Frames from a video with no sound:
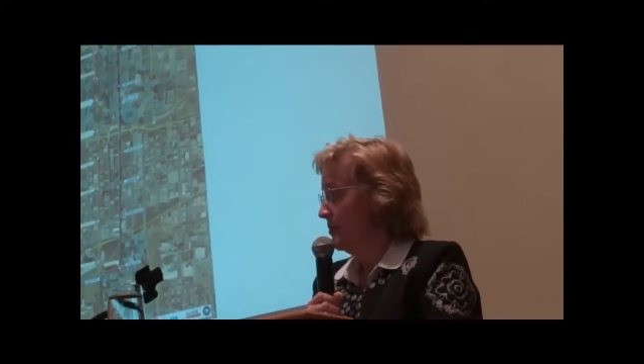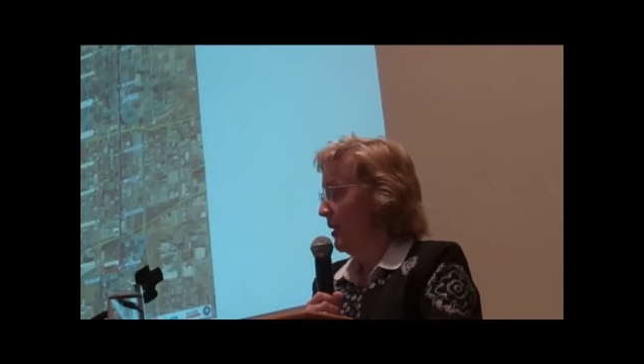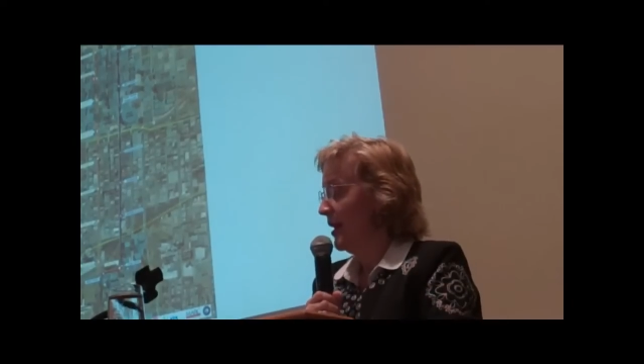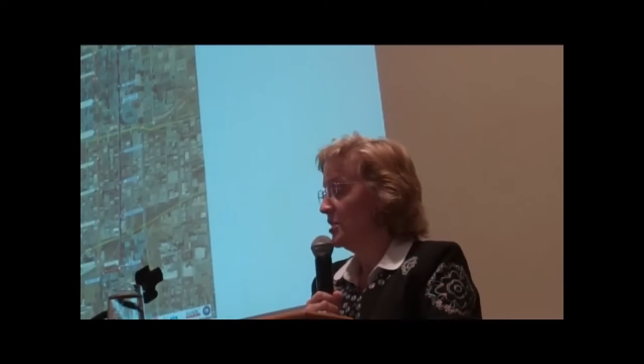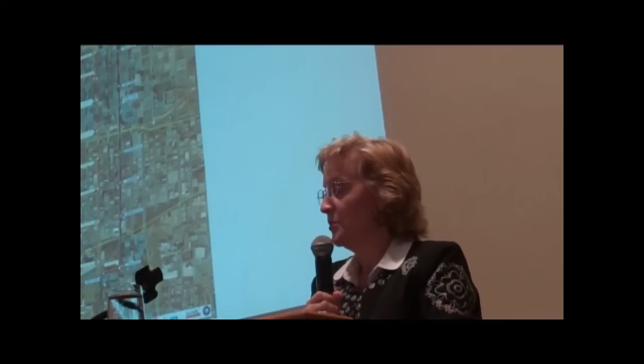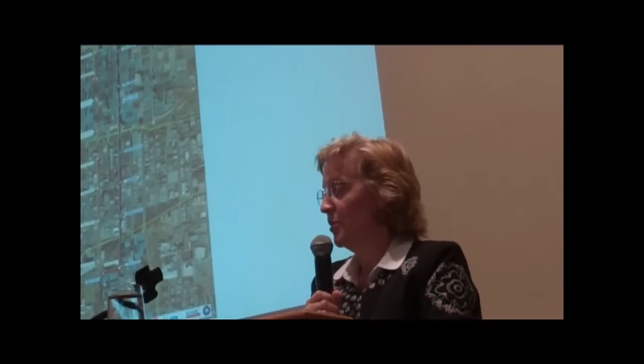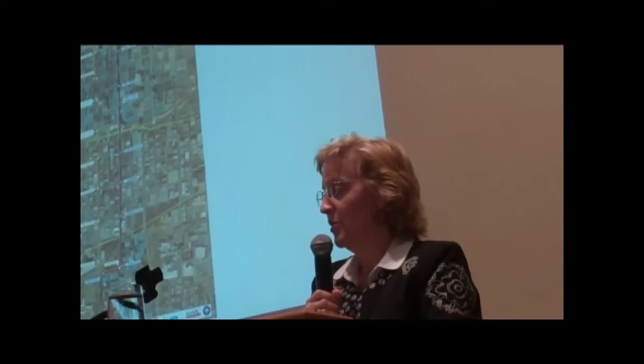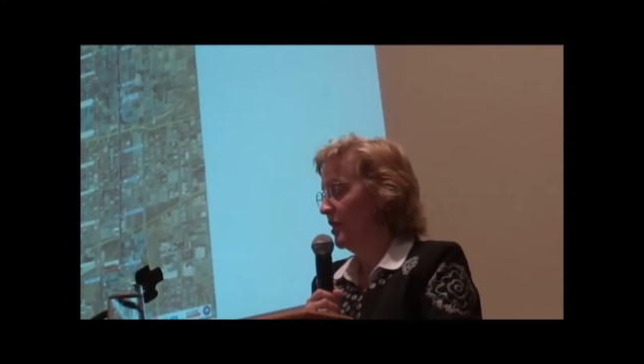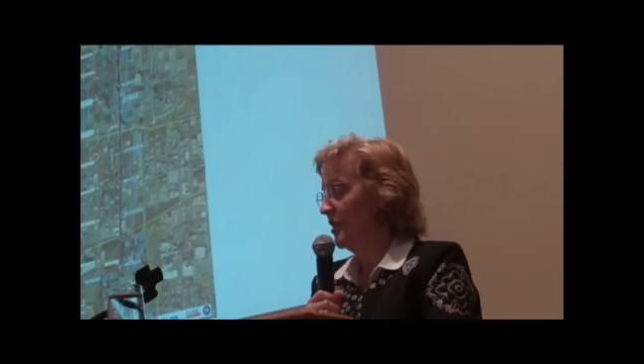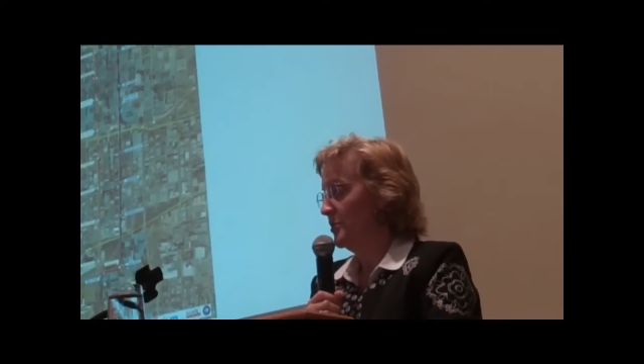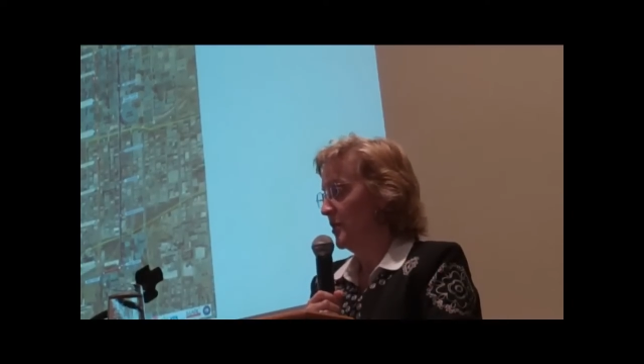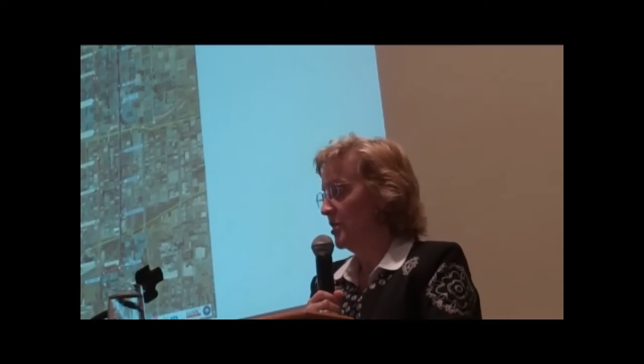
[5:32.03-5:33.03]

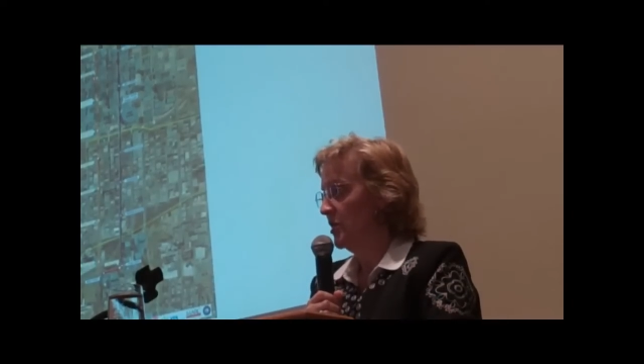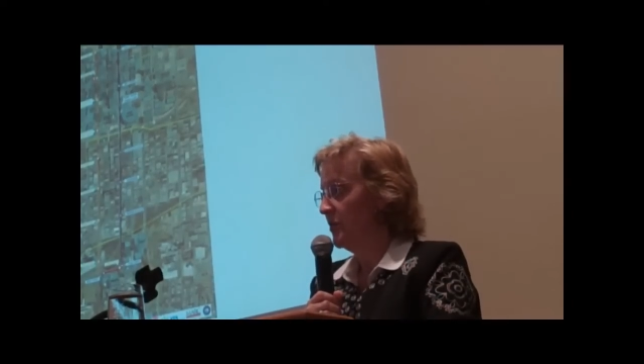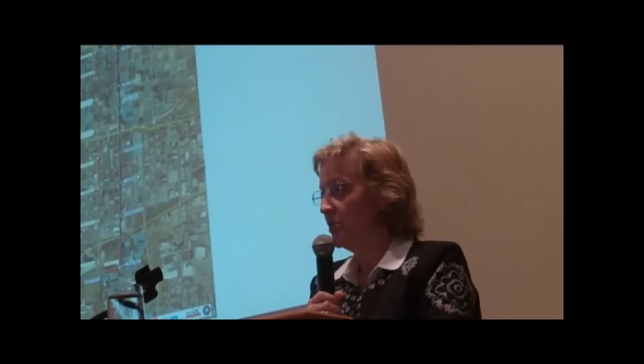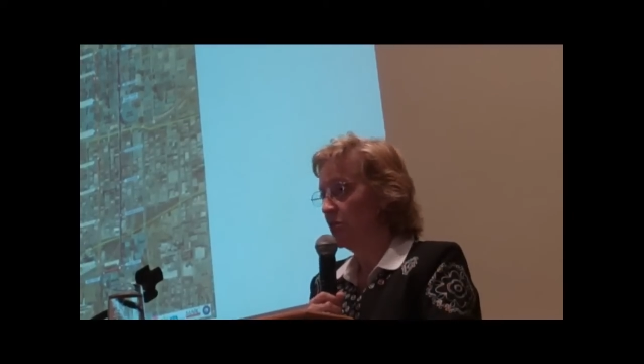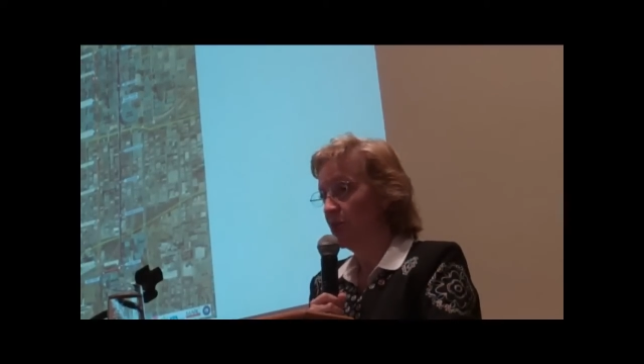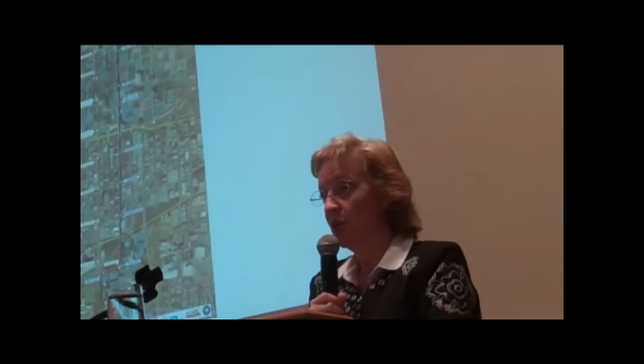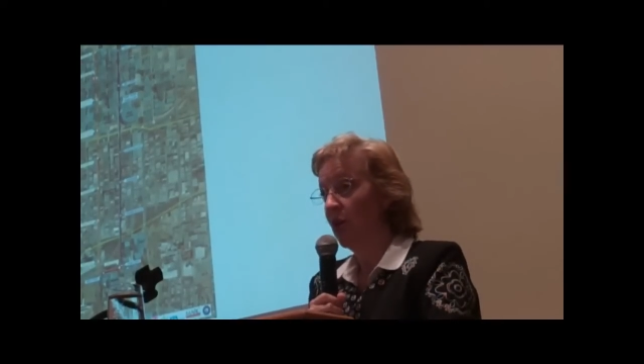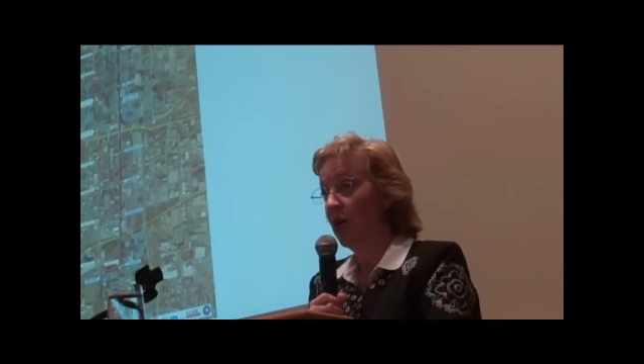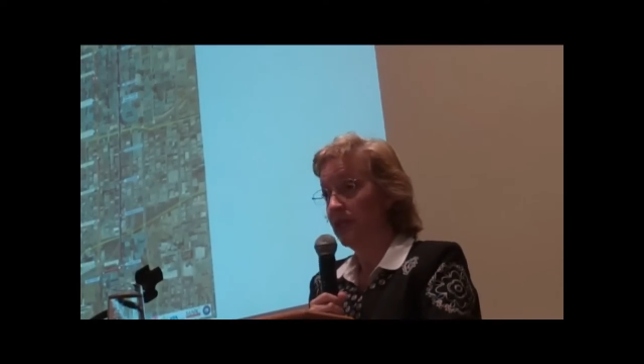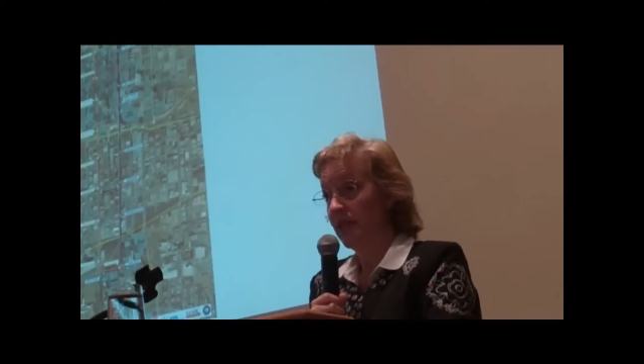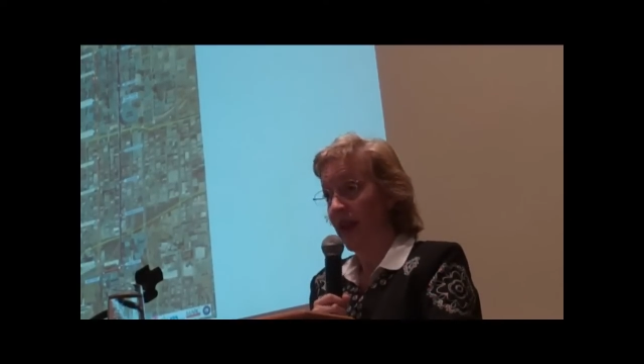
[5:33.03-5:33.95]
possibility, especially with streetcars,